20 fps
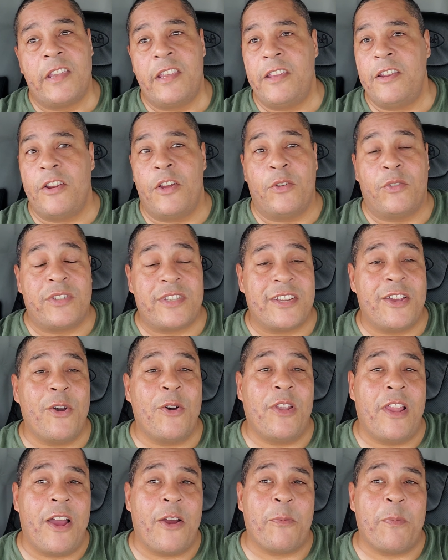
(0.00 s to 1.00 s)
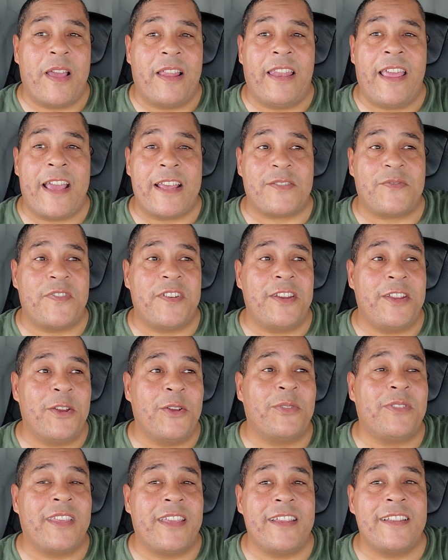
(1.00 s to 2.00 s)
you know to go along with my last
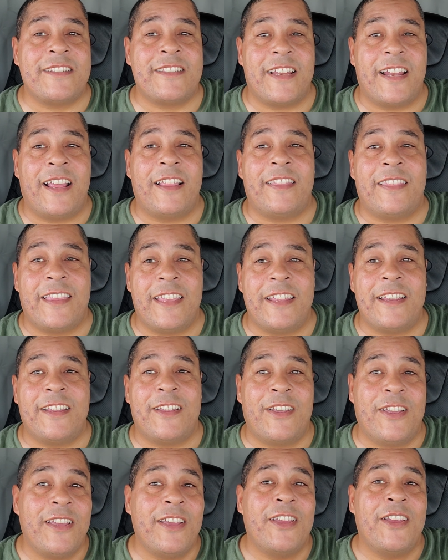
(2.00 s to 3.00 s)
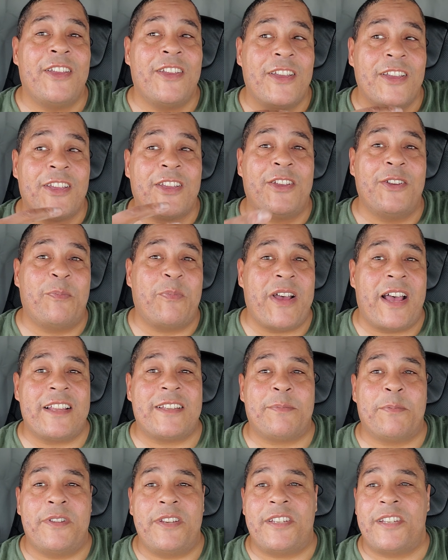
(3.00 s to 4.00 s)
video, things that I think could
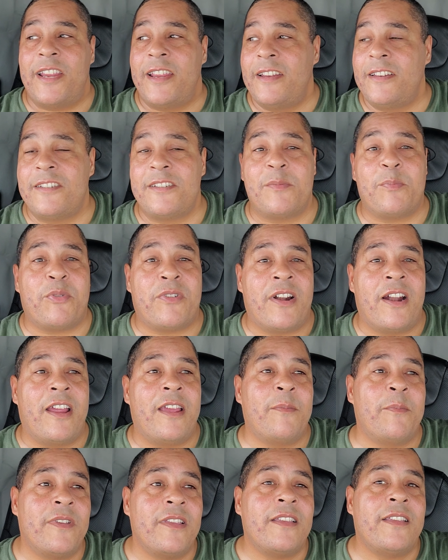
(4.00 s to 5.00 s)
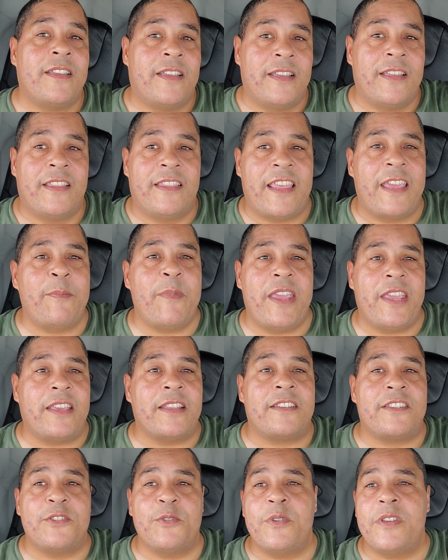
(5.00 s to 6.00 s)
possibly change at Prime they make
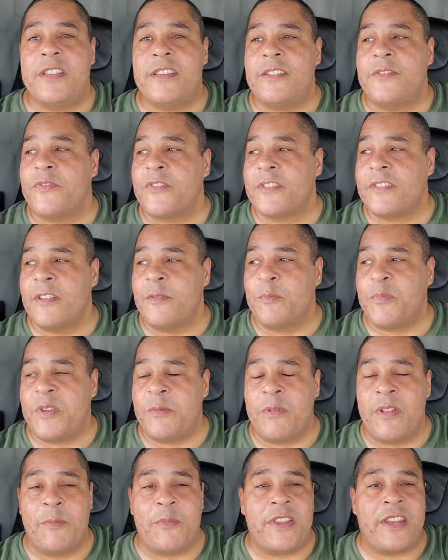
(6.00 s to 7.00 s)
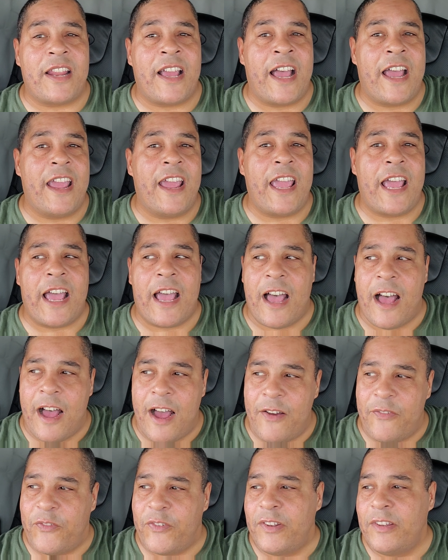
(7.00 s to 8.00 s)
it too easy for some people. I mean, I
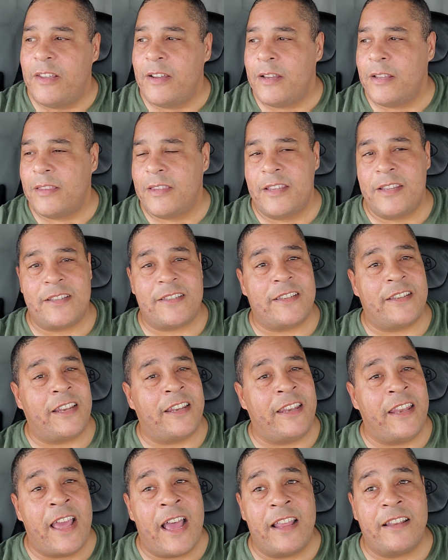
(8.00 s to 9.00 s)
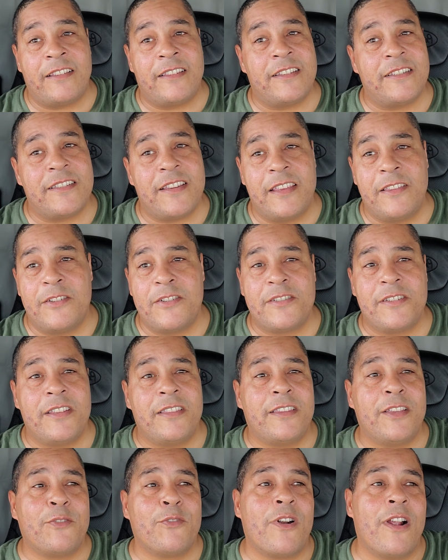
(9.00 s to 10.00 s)
often look at this and not to say there's
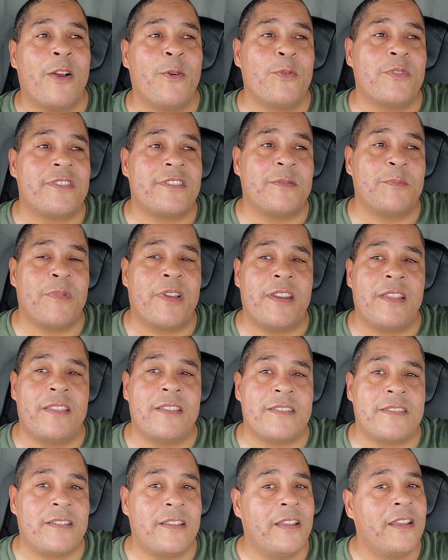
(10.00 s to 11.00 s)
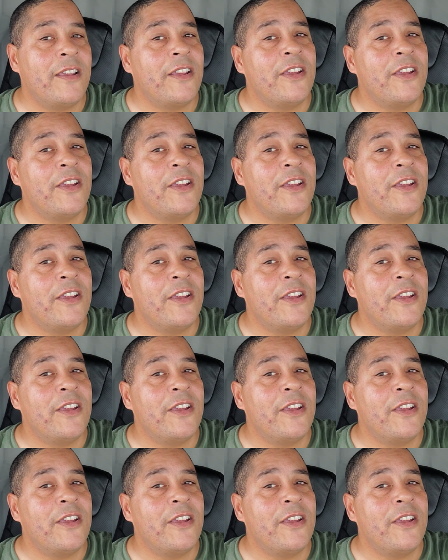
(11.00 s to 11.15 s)
anything wrong with somebody that's,